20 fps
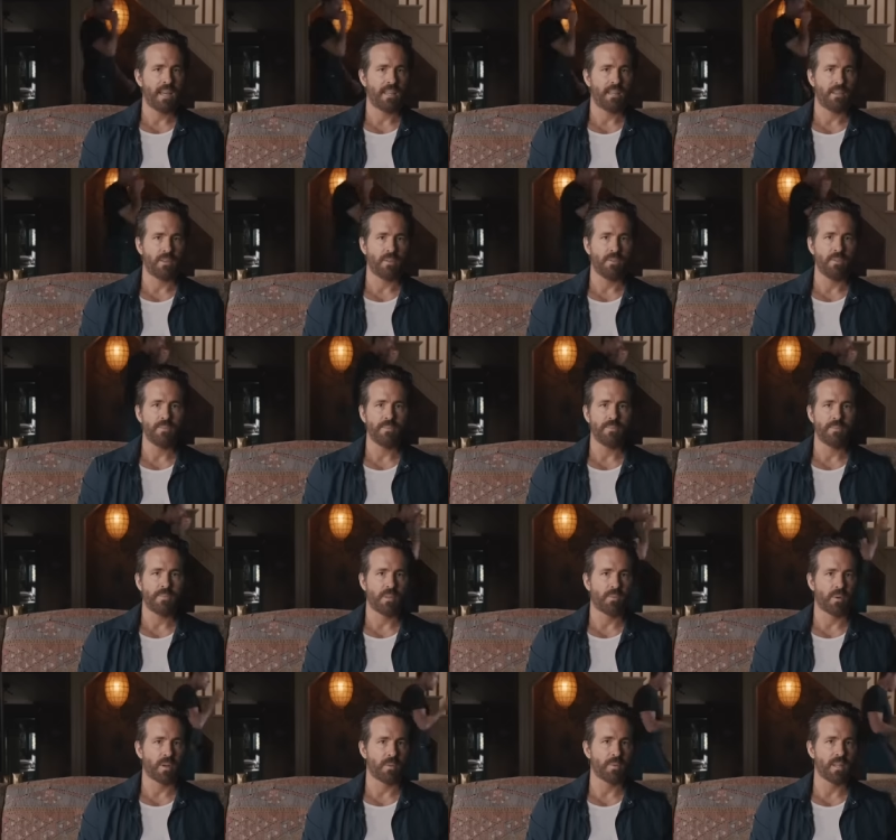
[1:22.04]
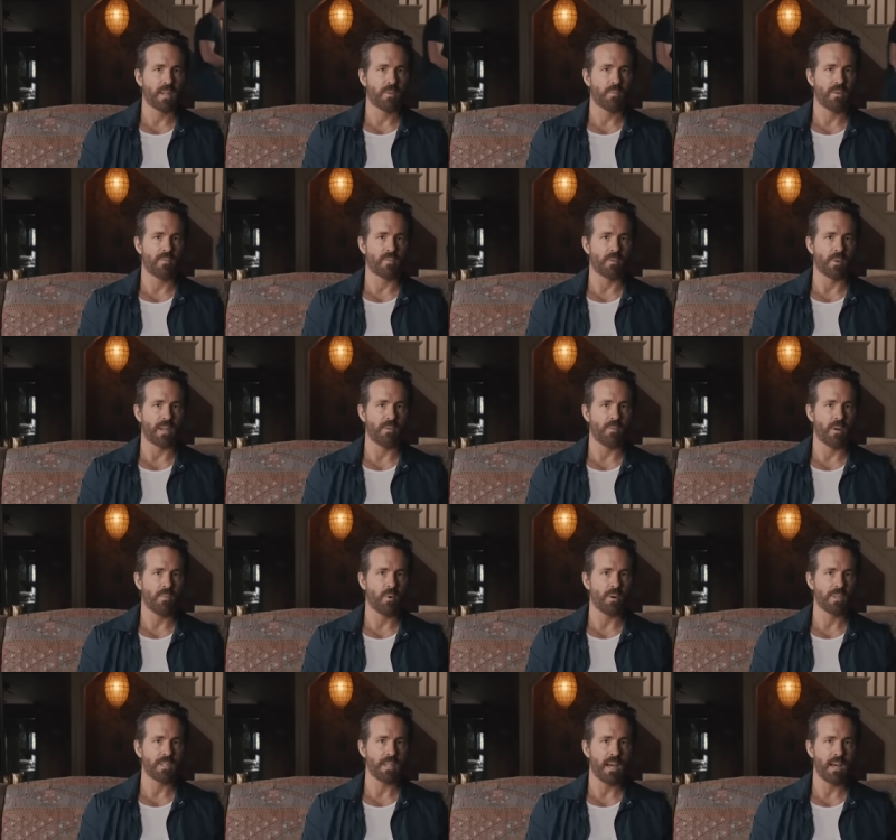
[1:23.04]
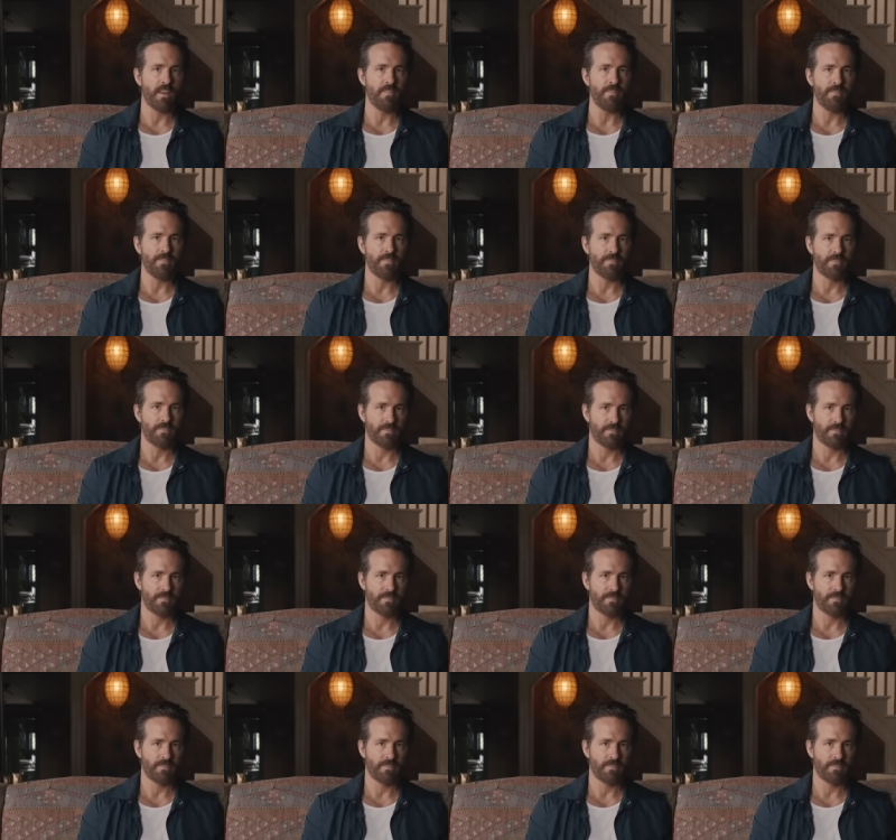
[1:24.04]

Hey, Hugh, you want to play Wolverine one more time?